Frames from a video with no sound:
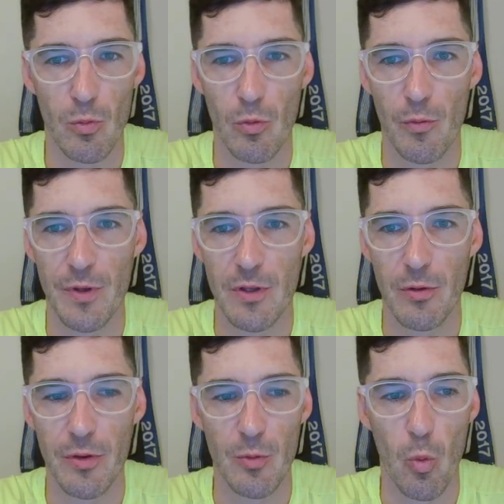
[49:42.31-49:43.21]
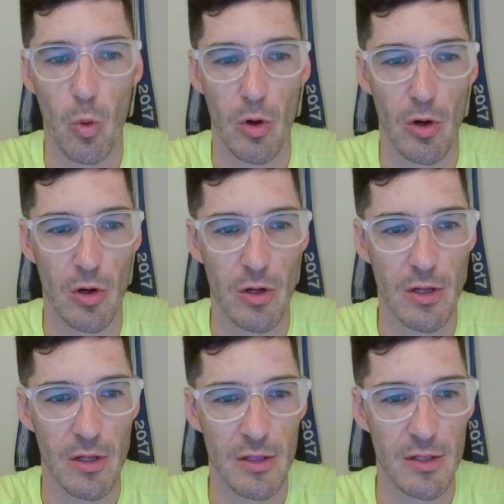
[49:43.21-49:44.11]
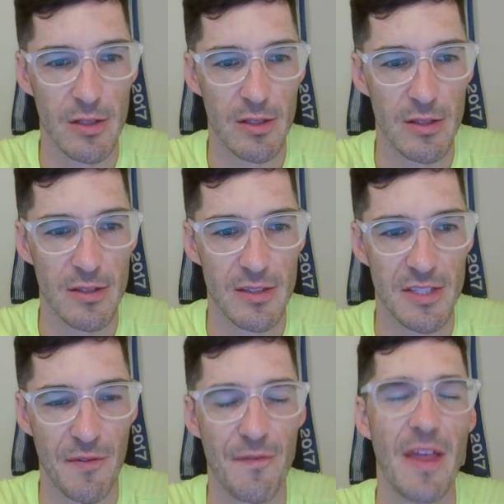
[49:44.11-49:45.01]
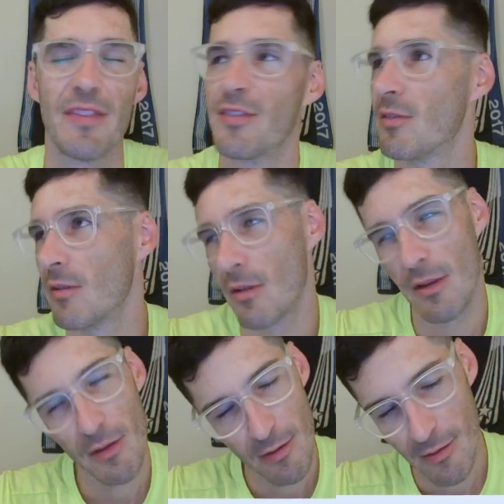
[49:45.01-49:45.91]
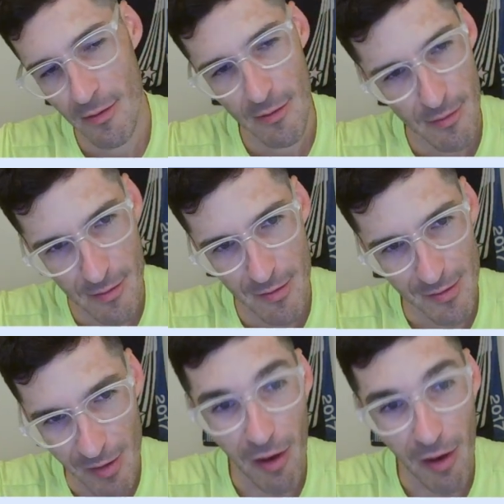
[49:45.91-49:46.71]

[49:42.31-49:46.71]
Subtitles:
Reveal the word defense. Duh.